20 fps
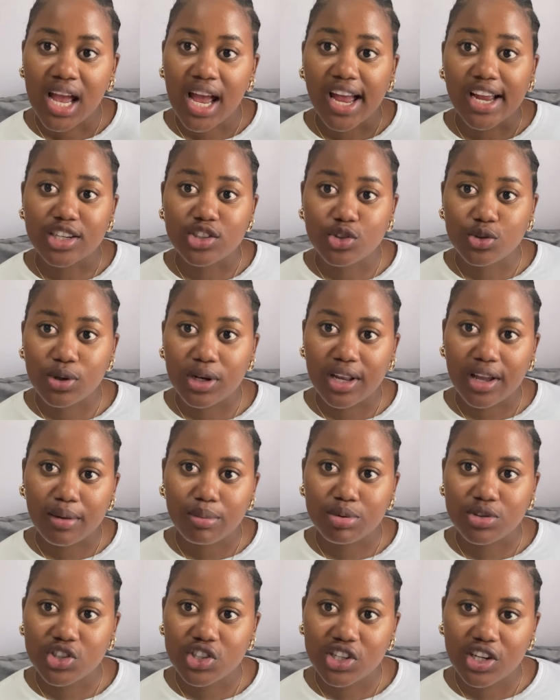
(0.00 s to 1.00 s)
I truly
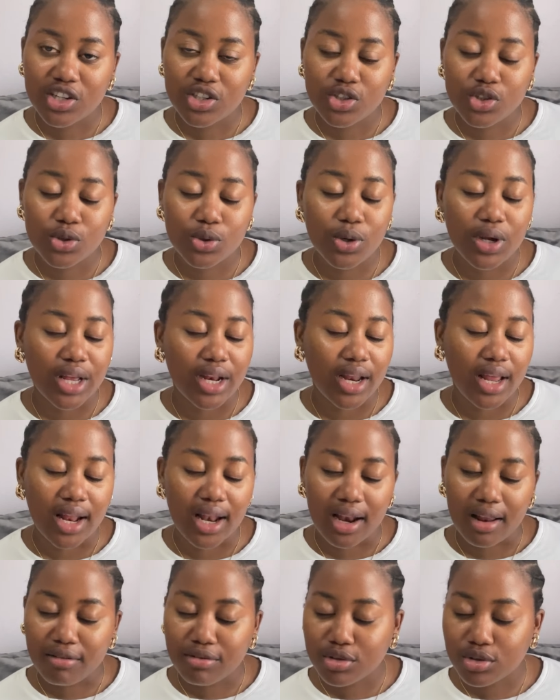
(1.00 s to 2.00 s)
appreciate you and I
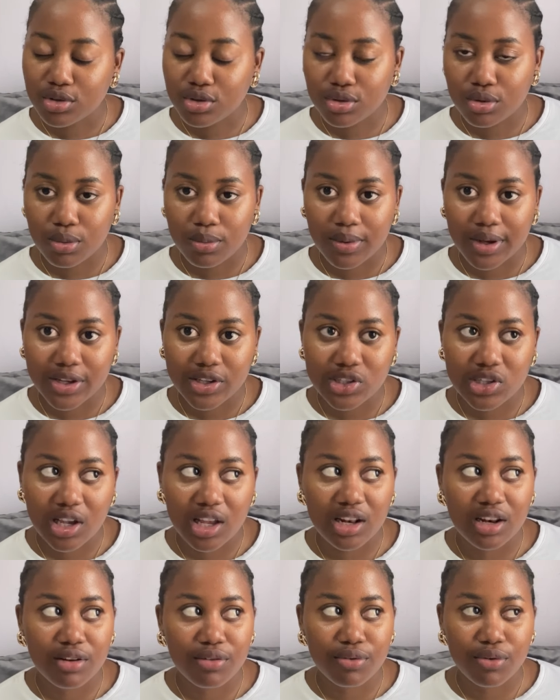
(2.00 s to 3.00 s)
love you so much.
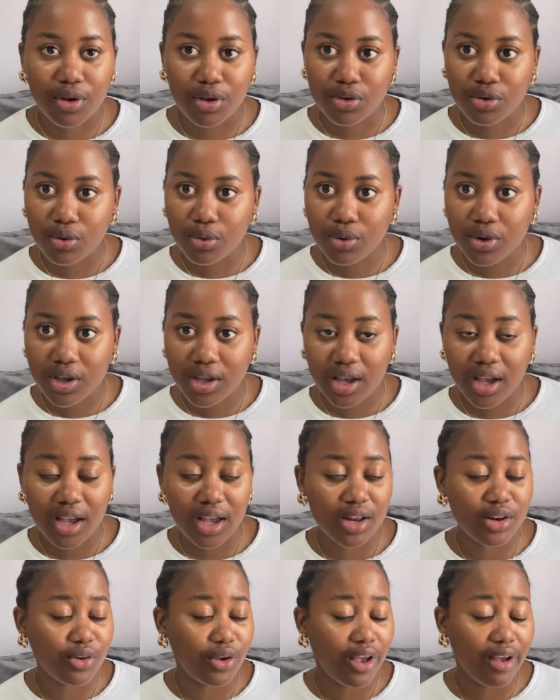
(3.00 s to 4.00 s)
And if you're new here
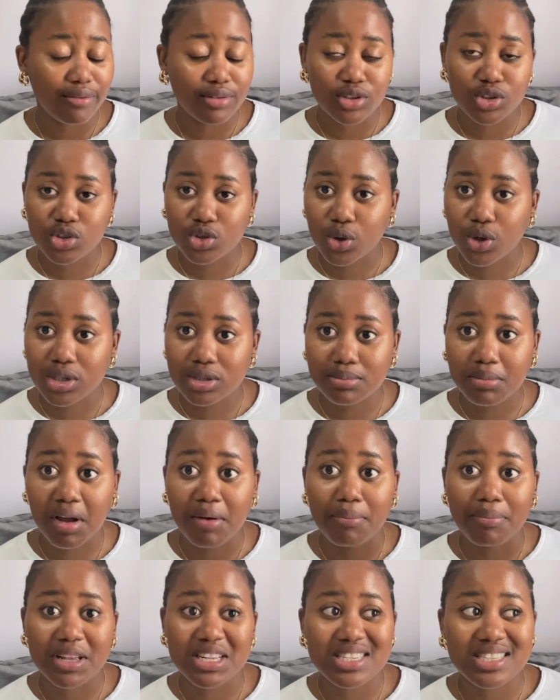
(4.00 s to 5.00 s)
and you haven't joined my
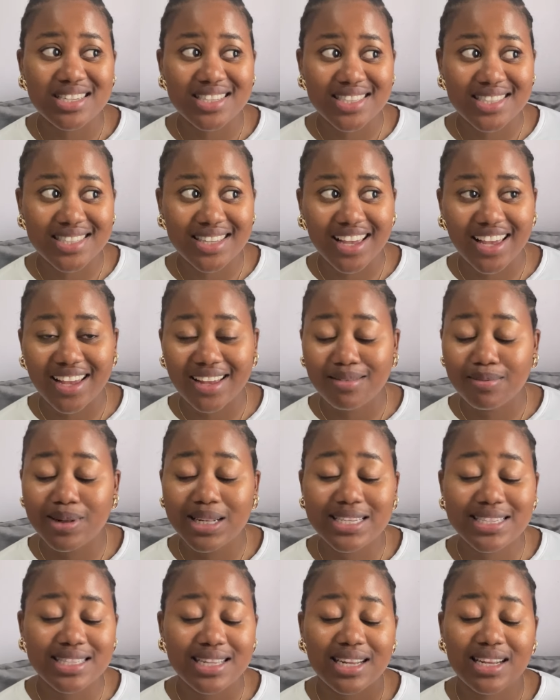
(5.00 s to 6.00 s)
besties gang,
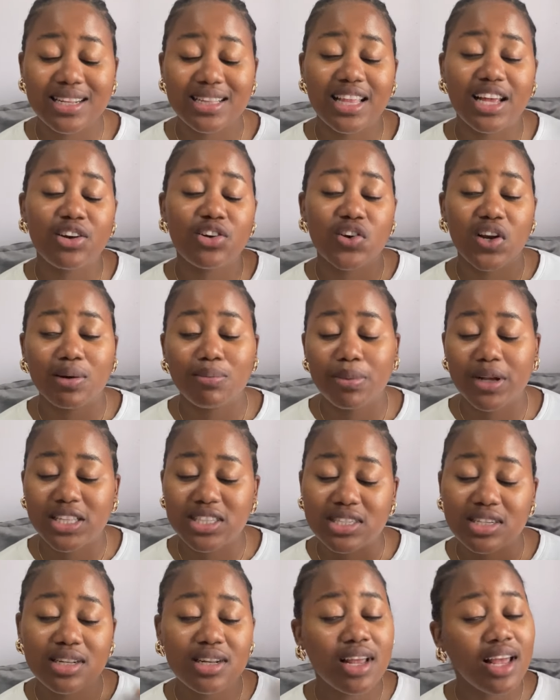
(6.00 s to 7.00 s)
please click that red
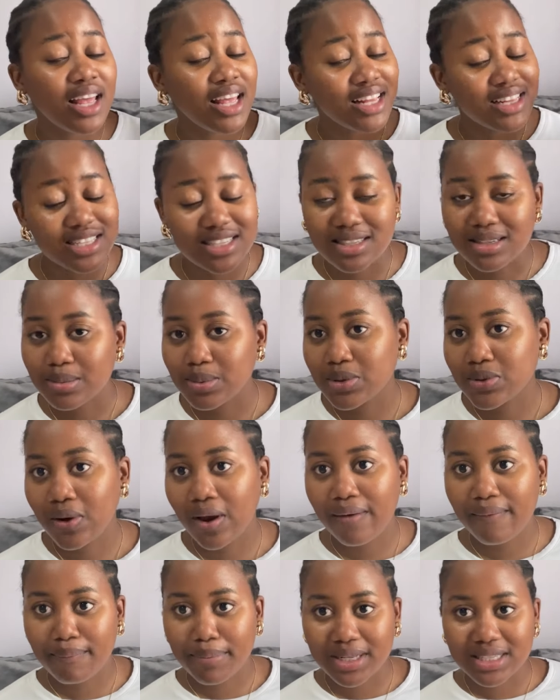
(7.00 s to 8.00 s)
button. The
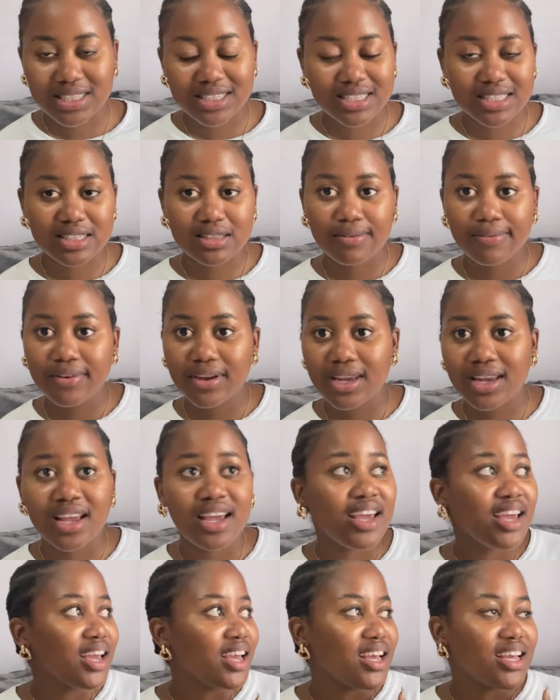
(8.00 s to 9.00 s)
subscribe button is free,
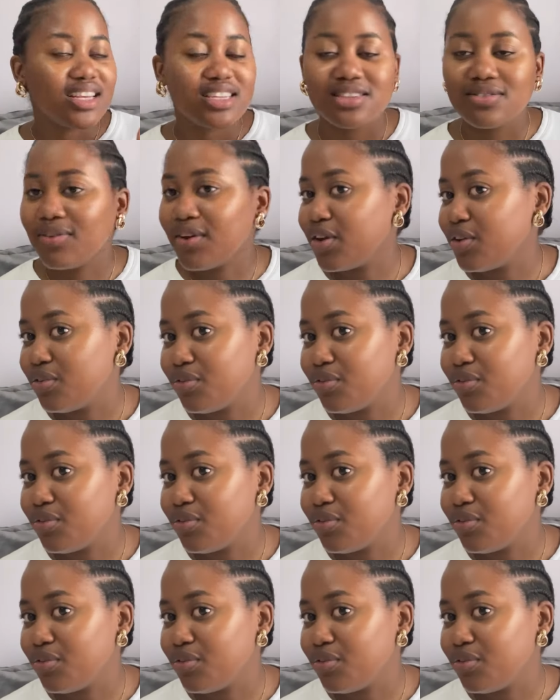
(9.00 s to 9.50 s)
it's very